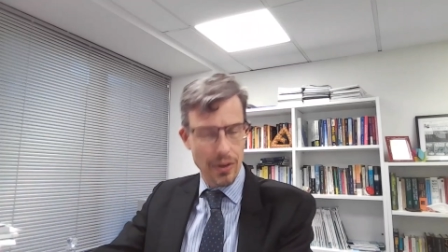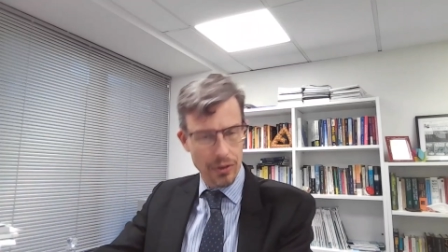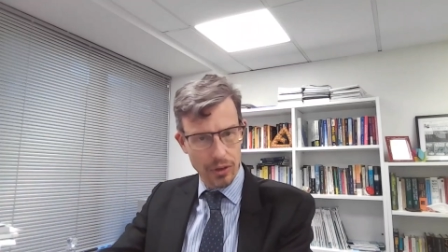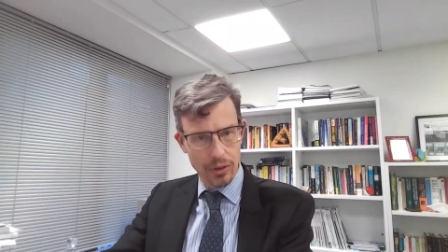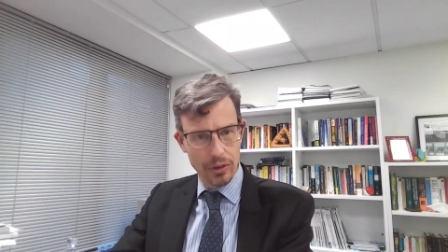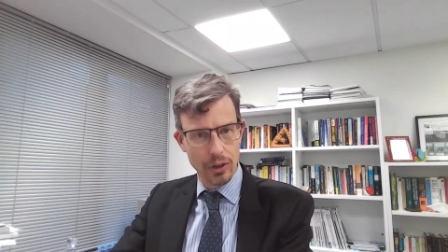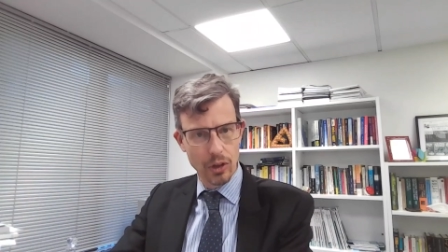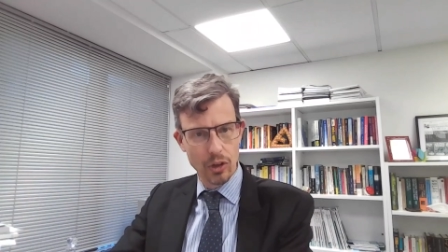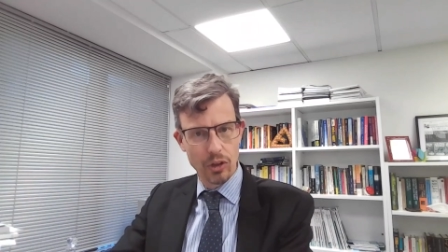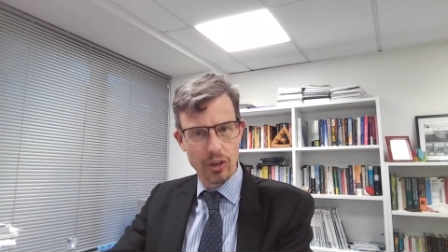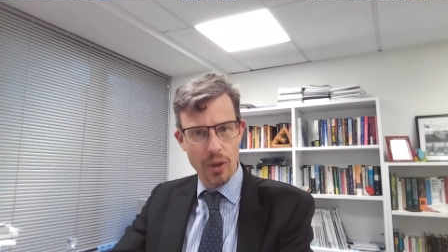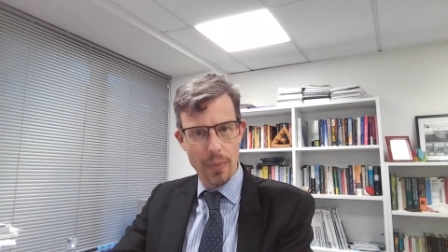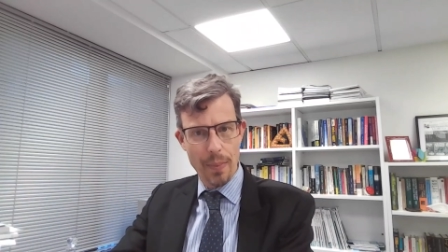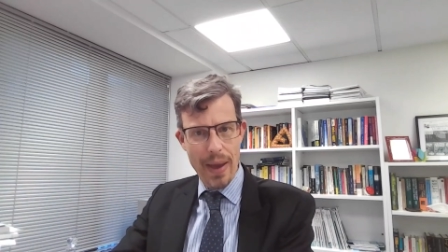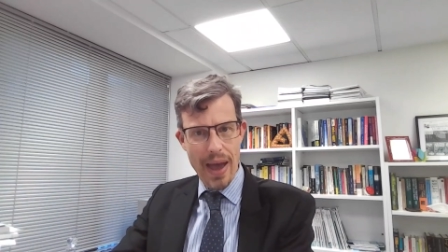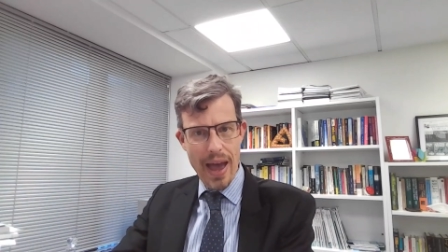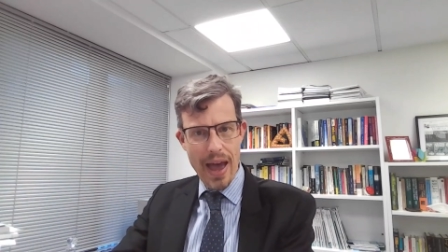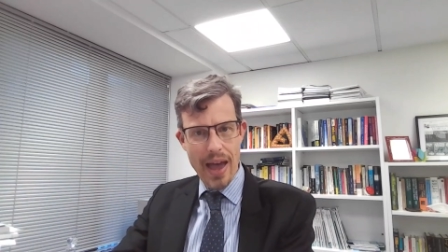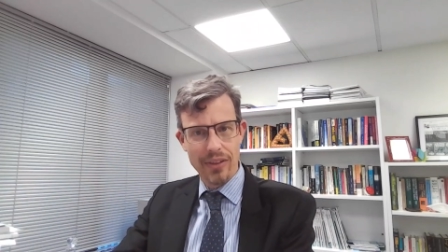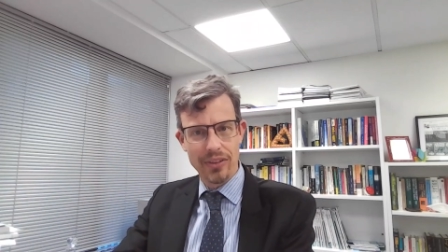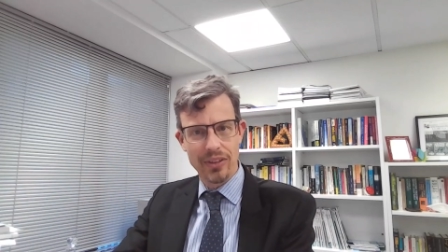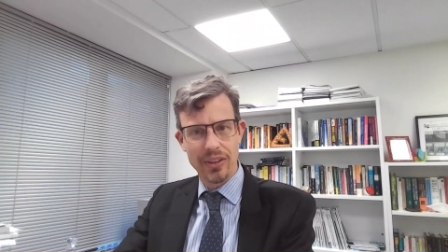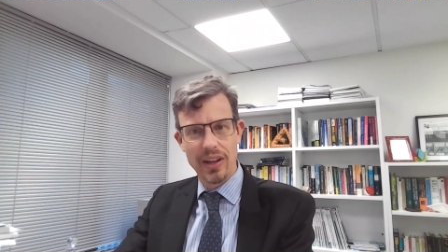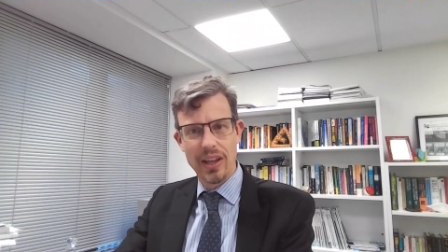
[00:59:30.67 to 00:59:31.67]
councils lose
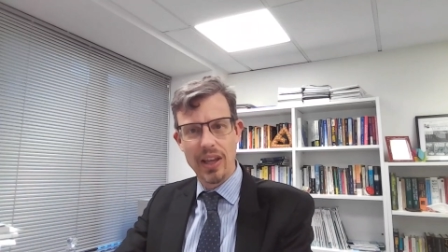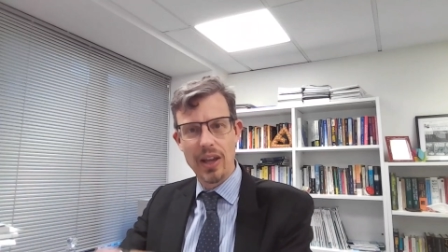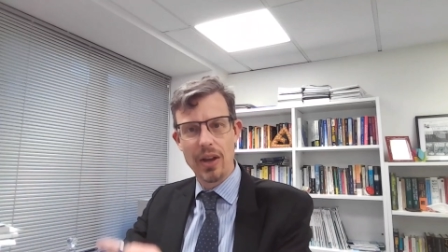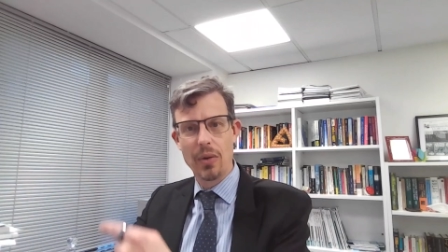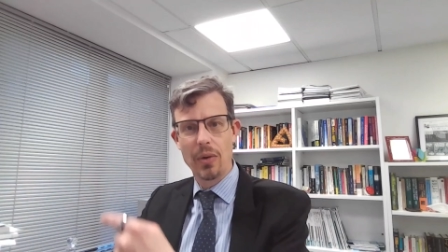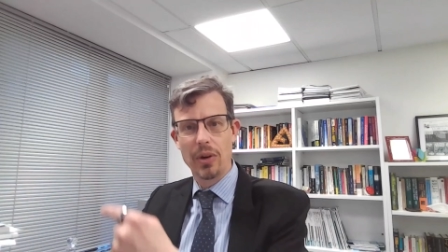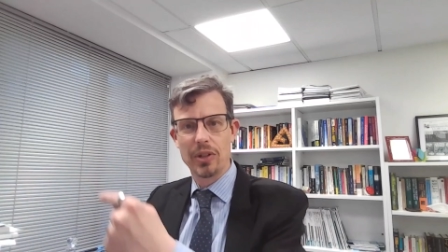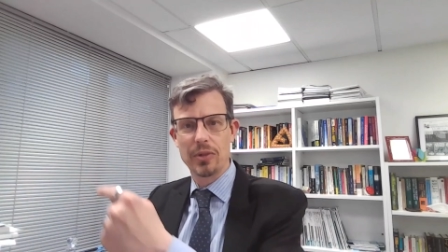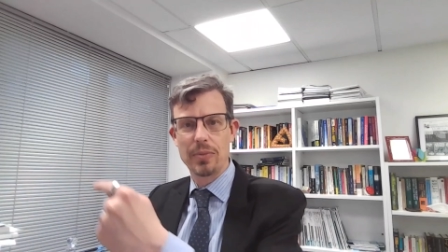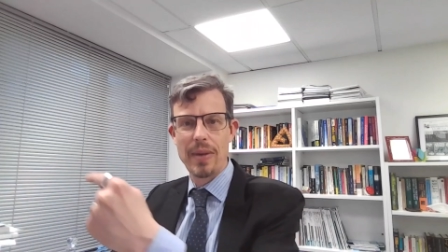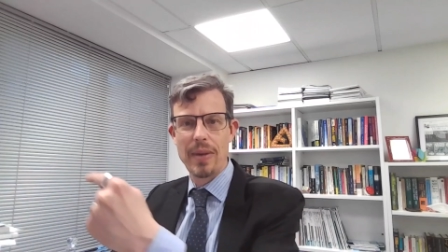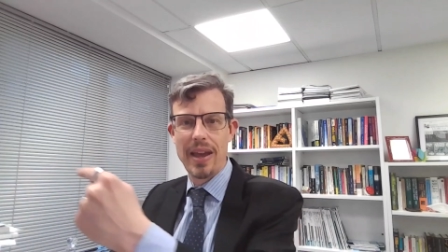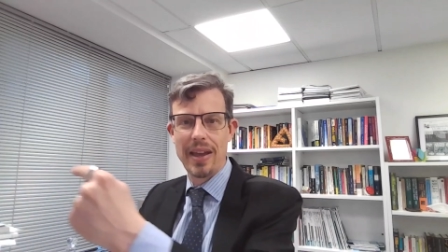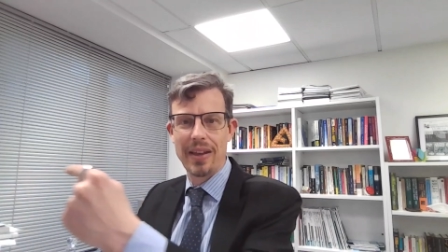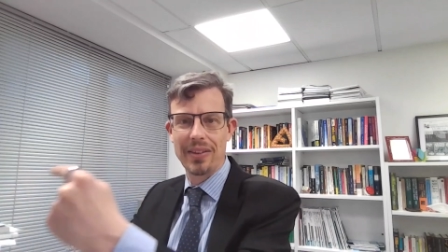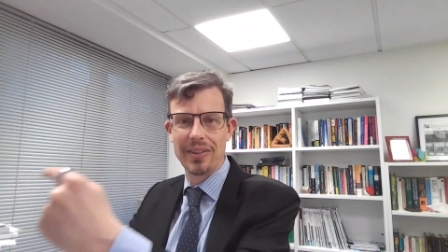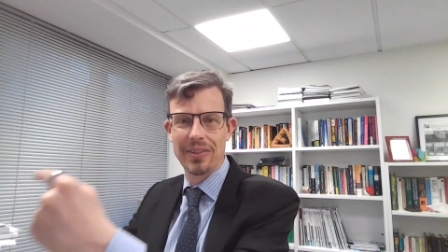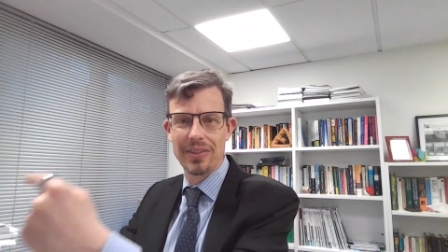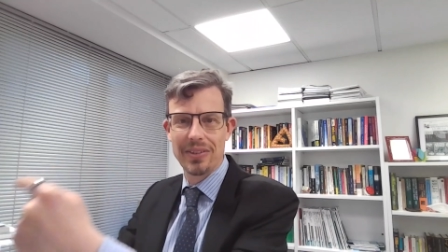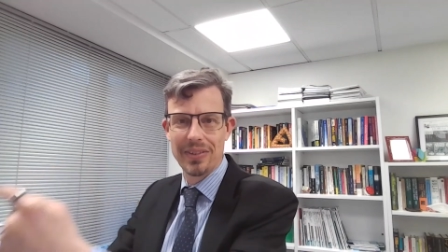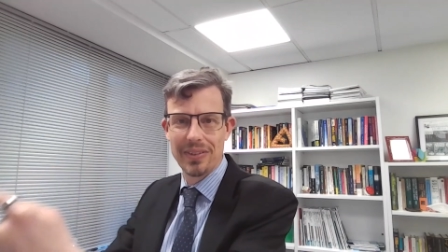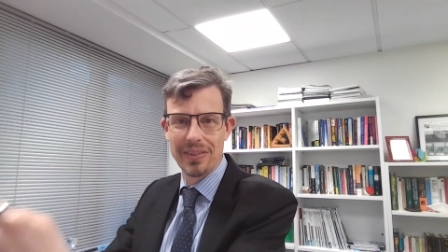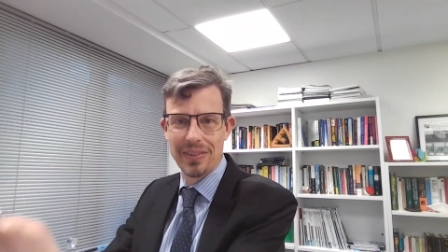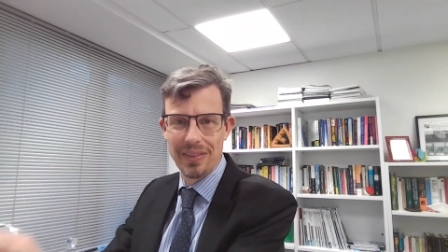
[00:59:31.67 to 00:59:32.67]
capacity, which
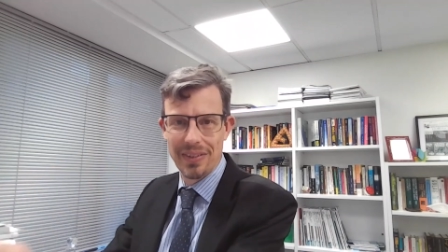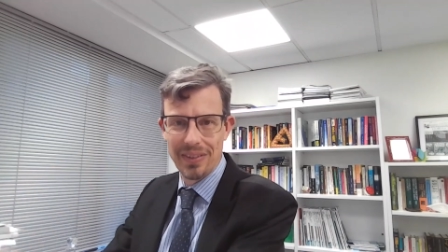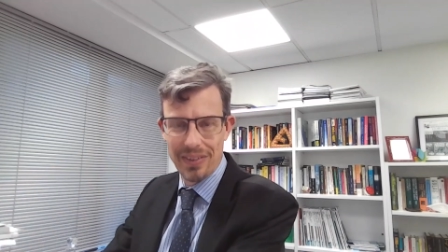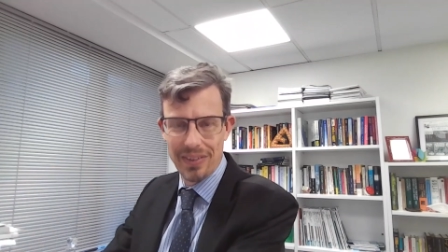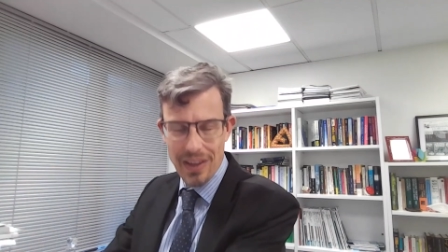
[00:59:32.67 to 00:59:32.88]
makes